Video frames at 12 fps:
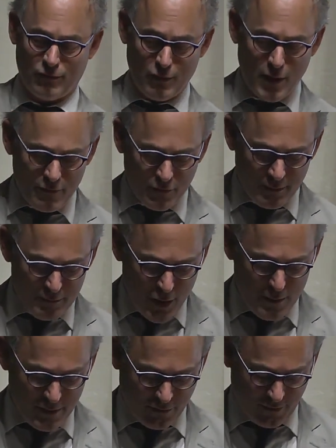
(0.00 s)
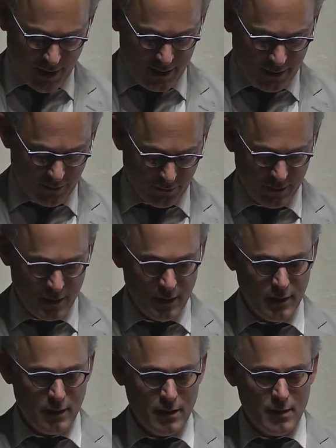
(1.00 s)
So after a moment of silence,
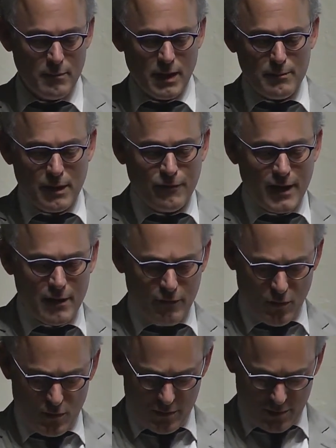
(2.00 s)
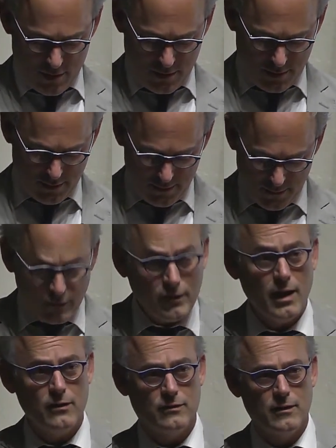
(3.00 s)
my, my five year old daughter
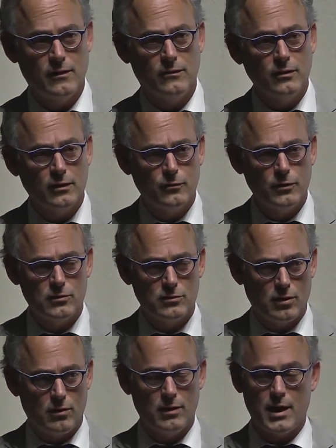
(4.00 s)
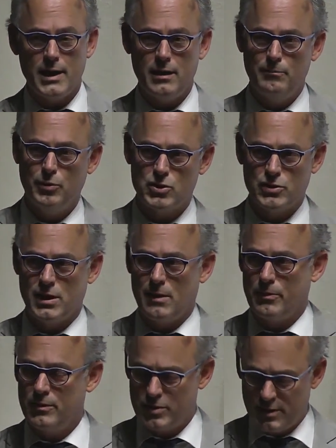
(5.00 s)
says to this six foot tall guy in a butcher's
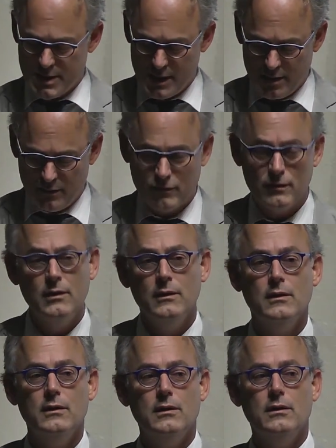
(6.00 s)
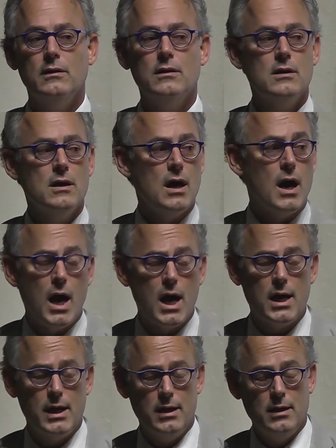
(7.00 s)
apron, she says,
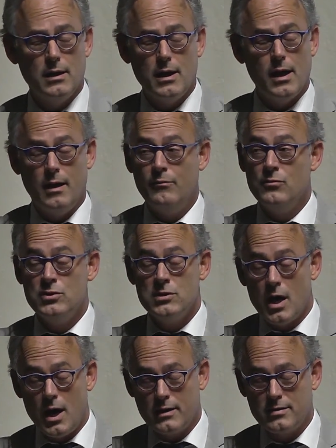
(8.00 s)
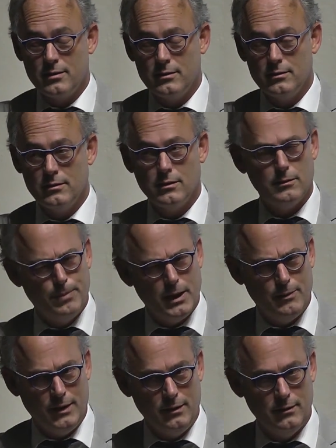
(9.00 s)
I am not a
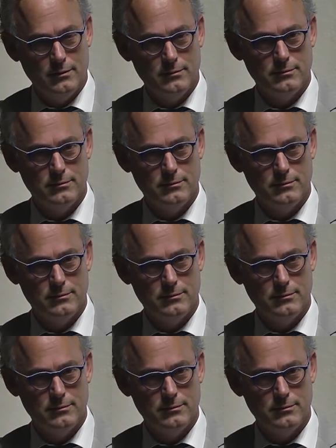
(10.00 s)
baby.